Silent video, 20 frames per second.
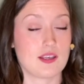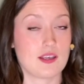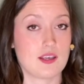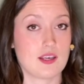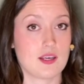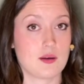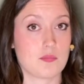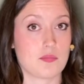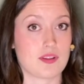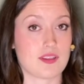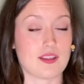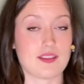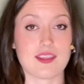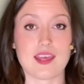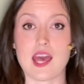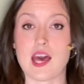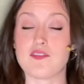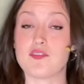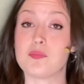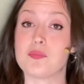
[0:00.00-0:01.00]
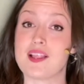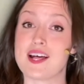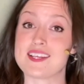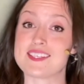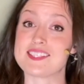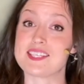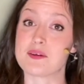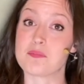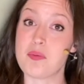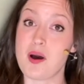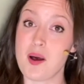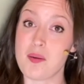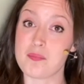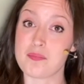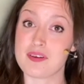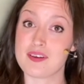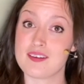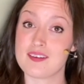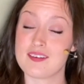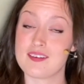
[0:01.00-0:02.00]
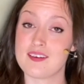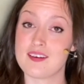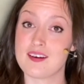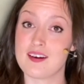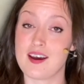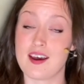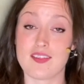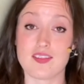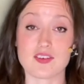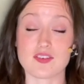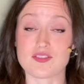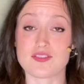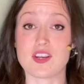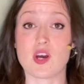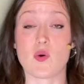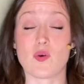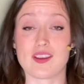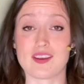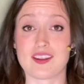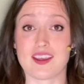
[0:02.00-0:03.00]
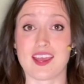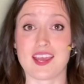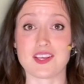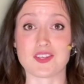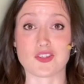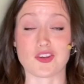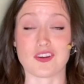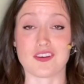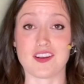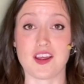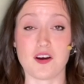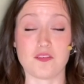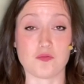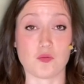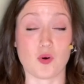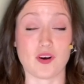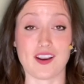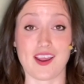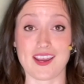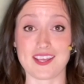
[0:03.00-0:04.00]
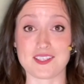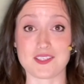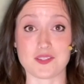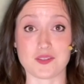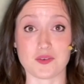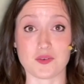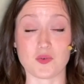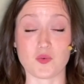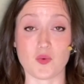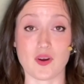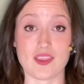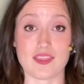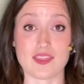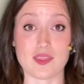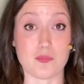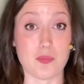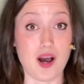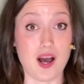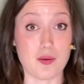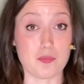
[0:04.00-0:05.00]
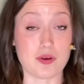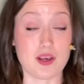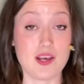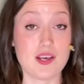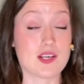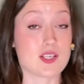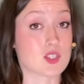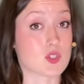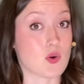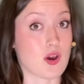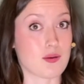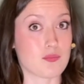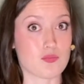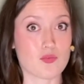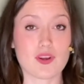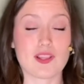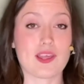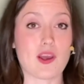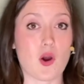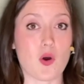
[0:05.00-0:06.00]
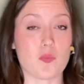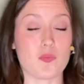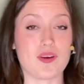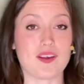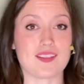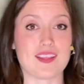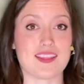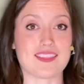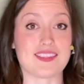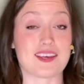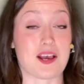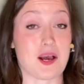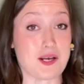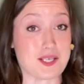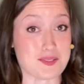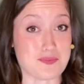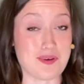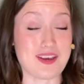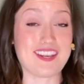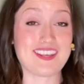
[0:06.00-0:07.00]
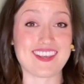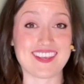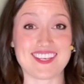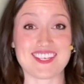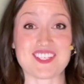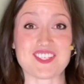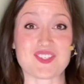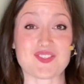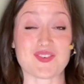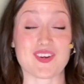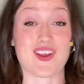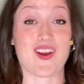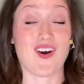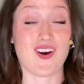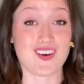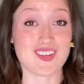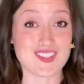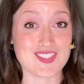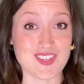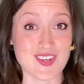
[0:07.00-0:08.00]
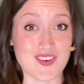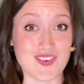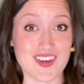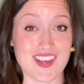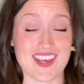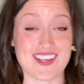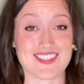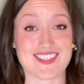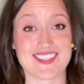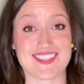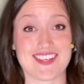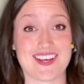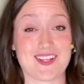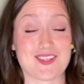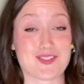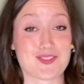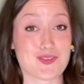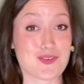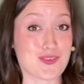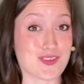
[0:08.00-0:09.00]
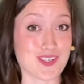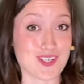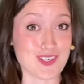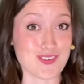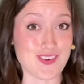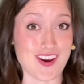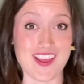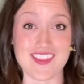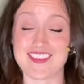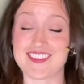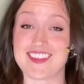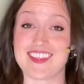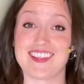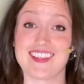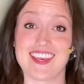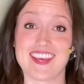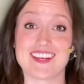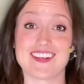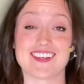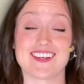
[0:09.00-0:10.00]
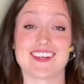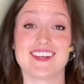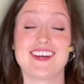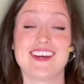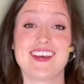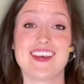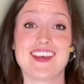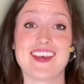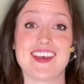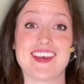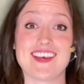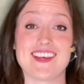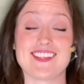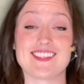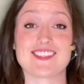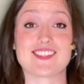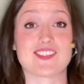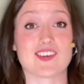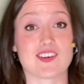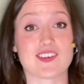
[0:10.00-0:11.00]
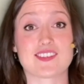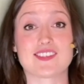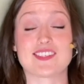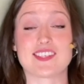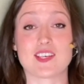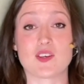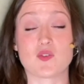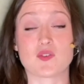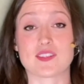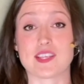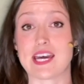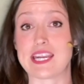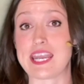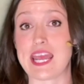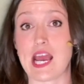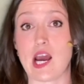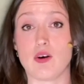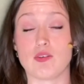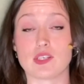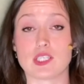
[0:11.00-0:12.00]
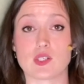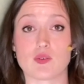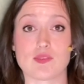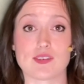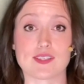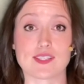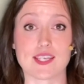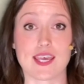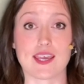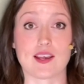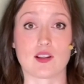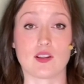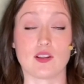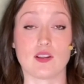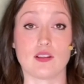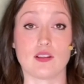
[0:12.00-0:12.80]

but then they have a plastic pump. And there's no indication of what I do with the pump. So I'm really hoping that the cosmetic industry also catches on sooner rather than later and starts to use that how to recycle